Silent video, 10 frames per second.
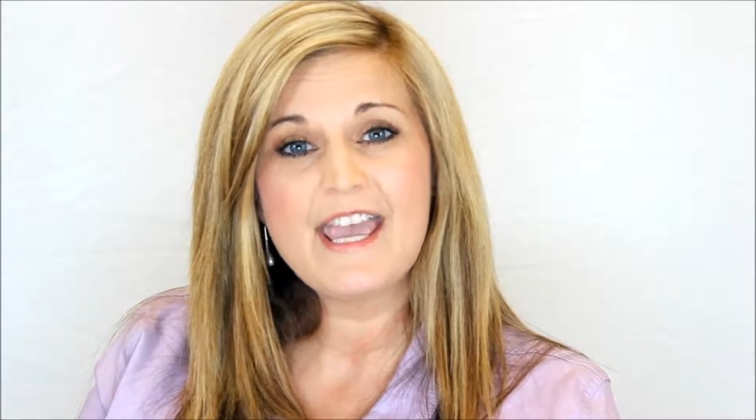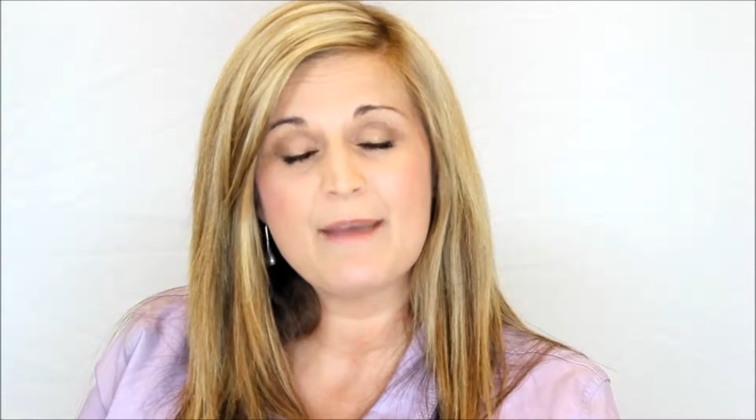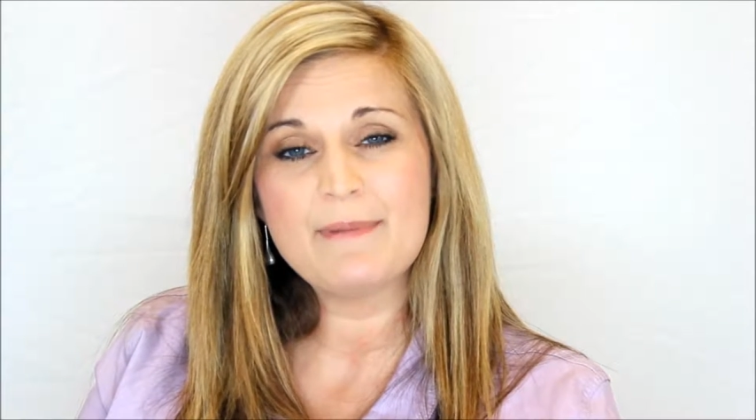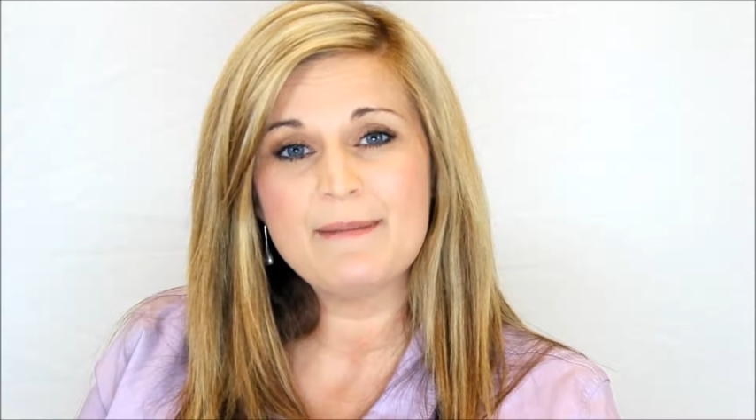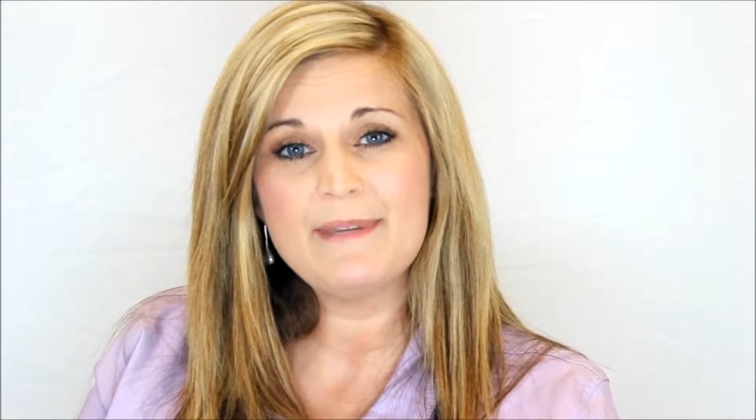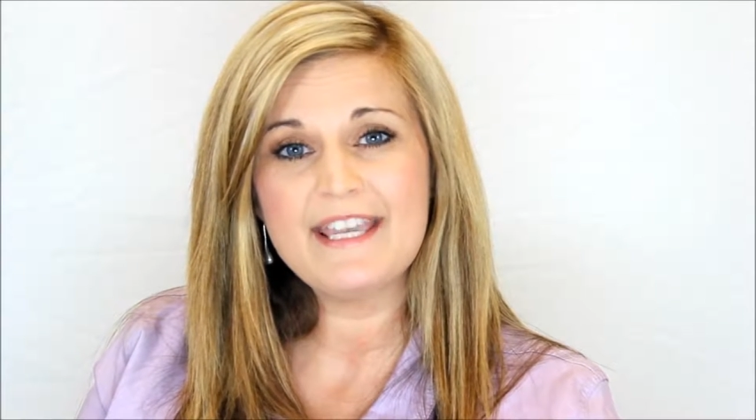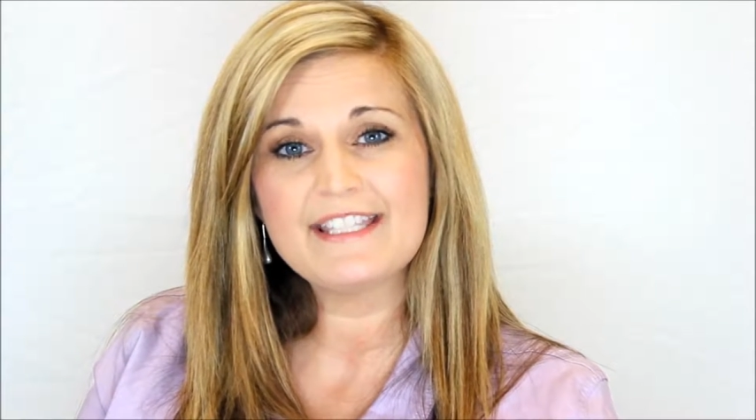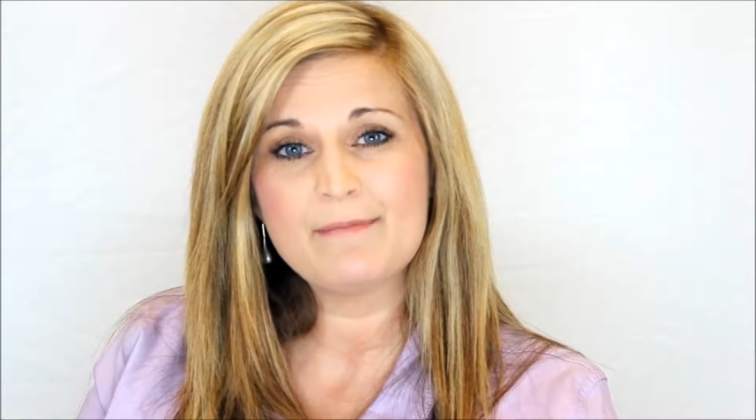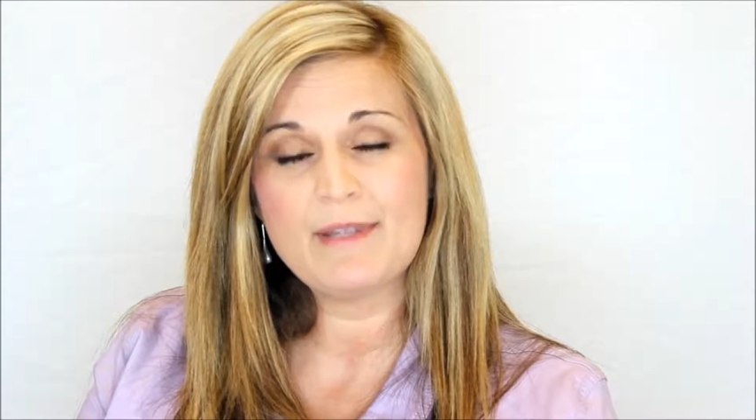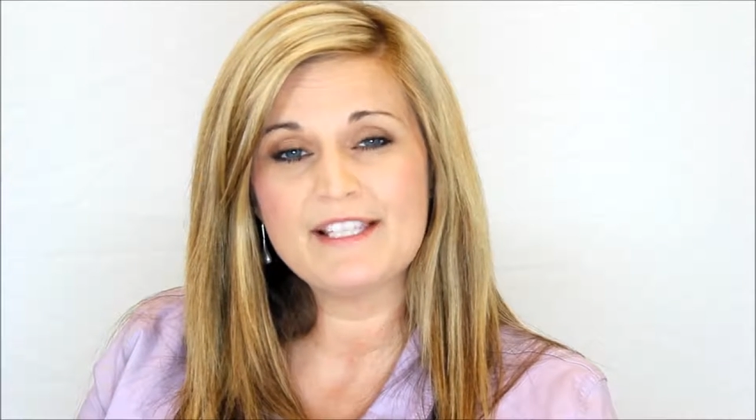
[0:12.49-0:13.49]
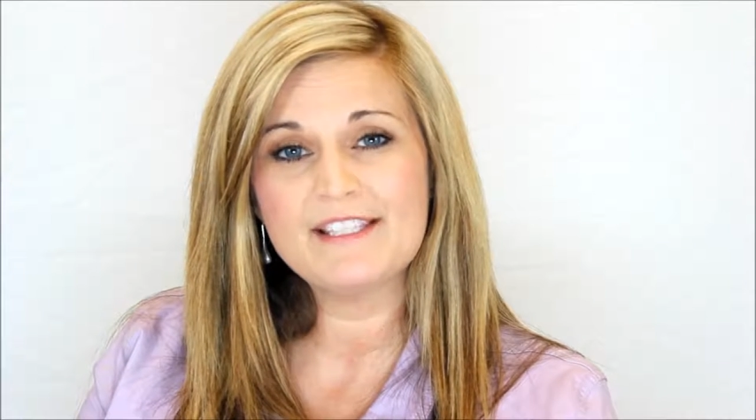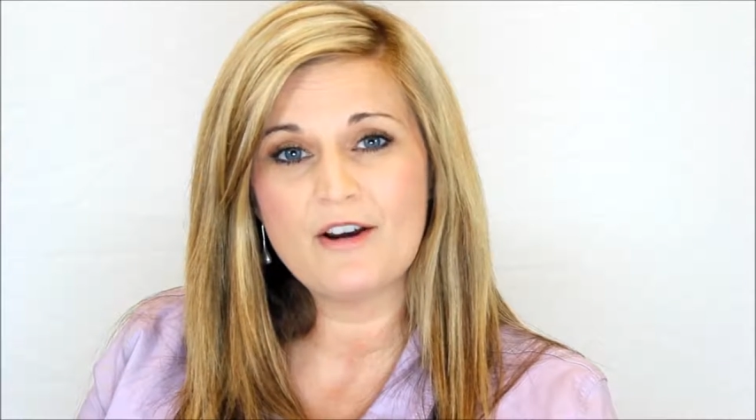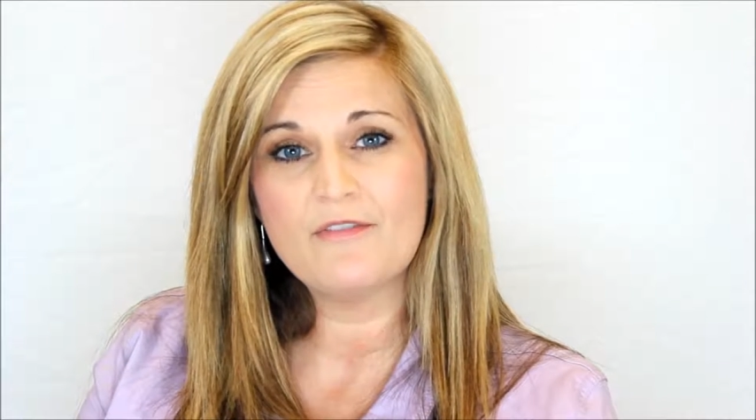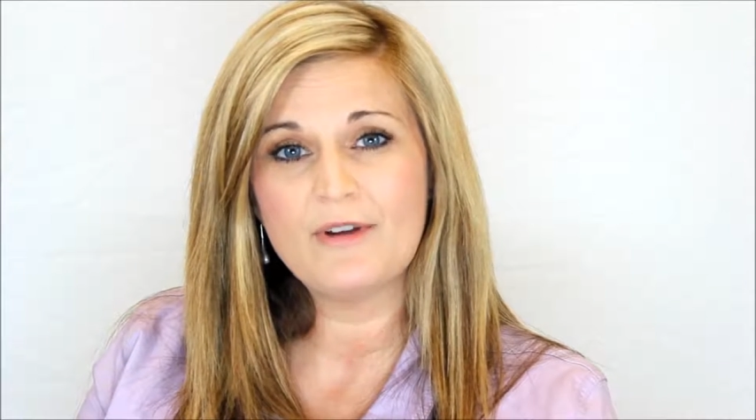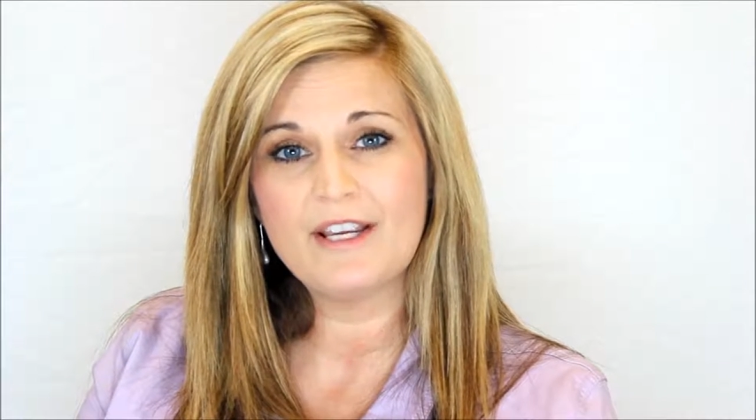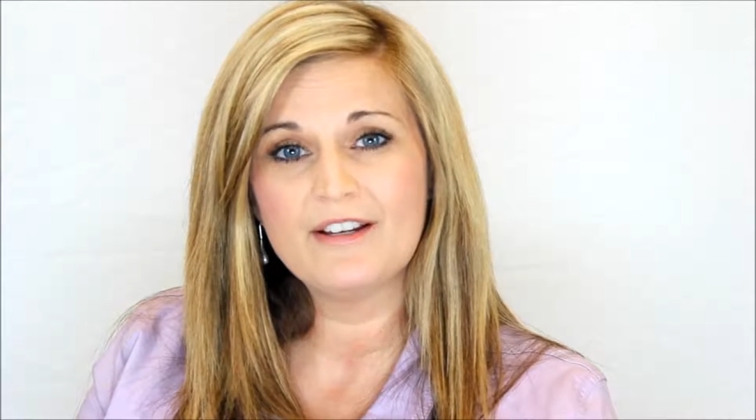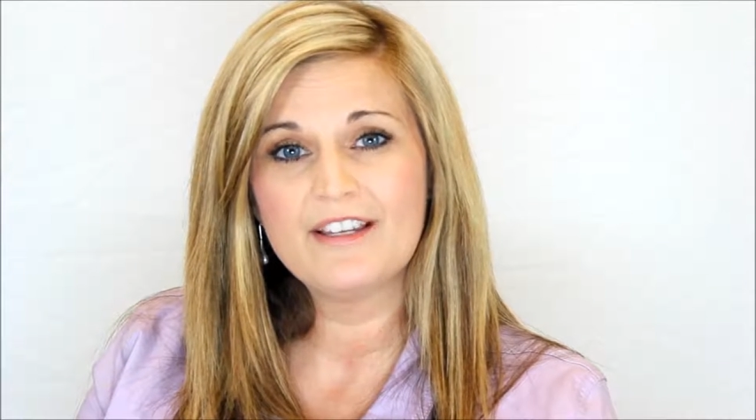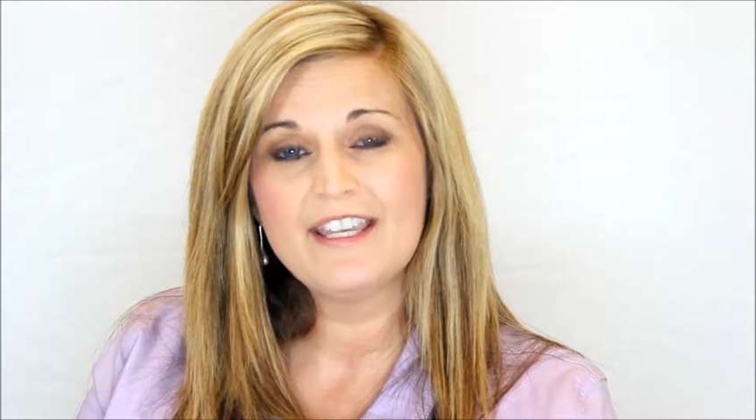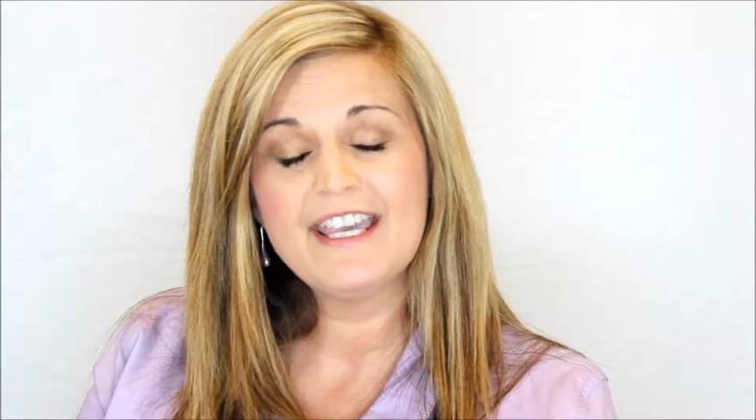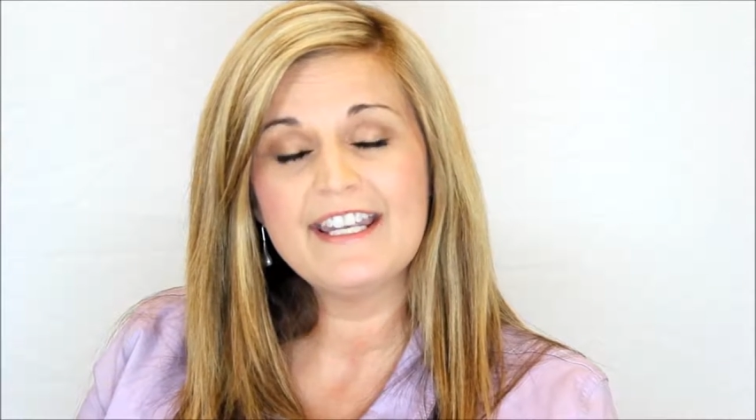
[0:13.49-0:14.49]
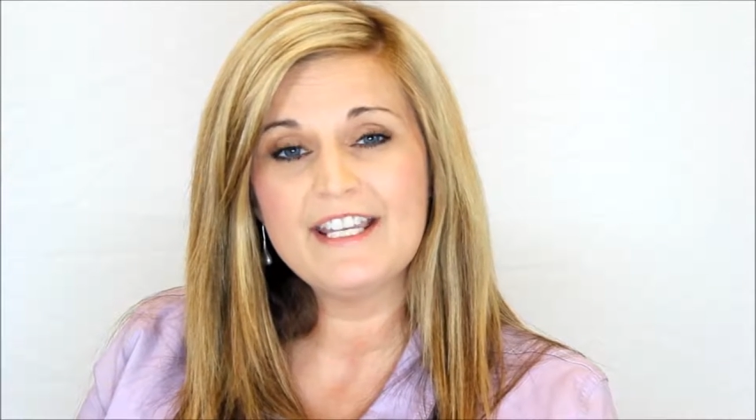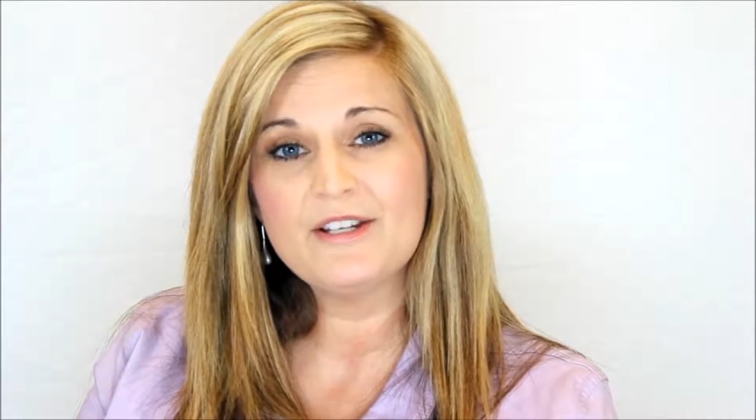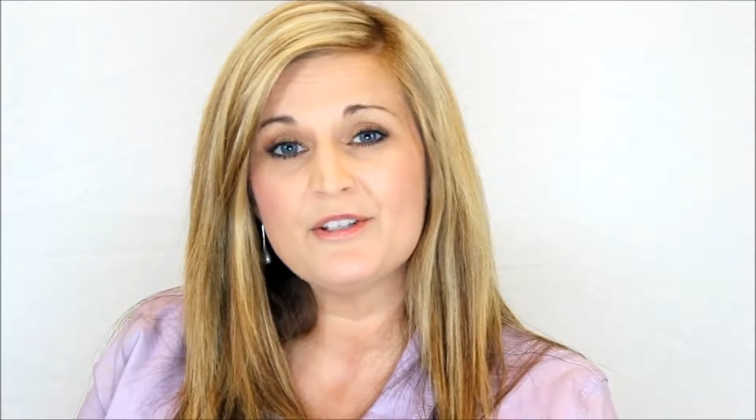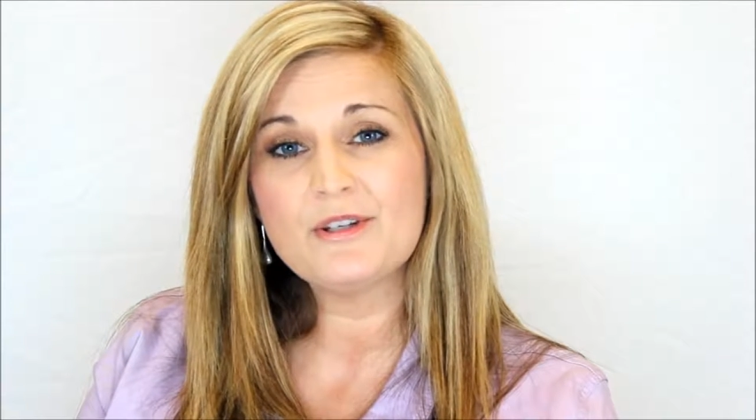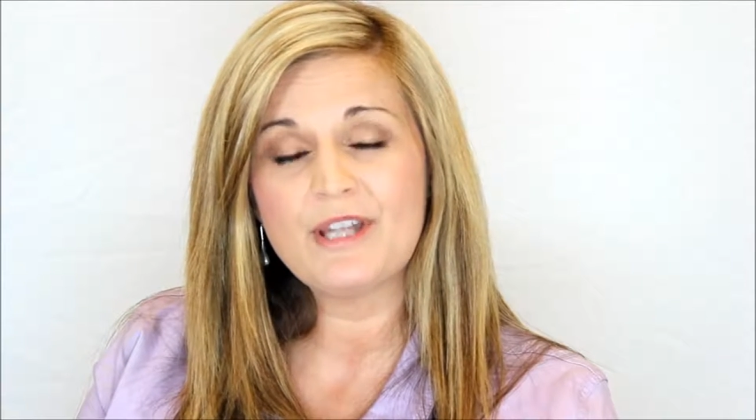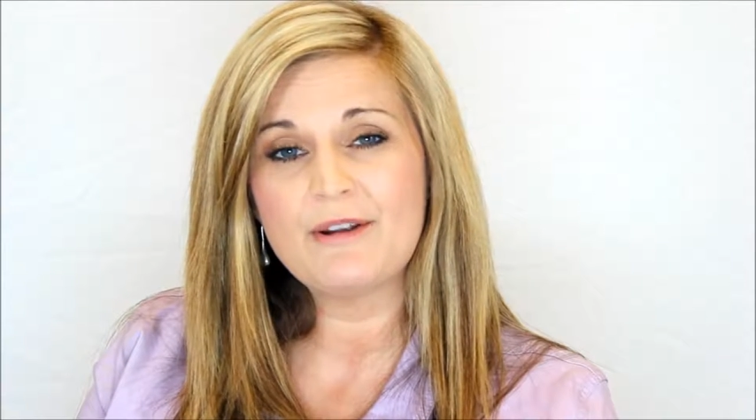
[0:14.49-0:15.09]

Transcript: at PPS Plus Software, and here's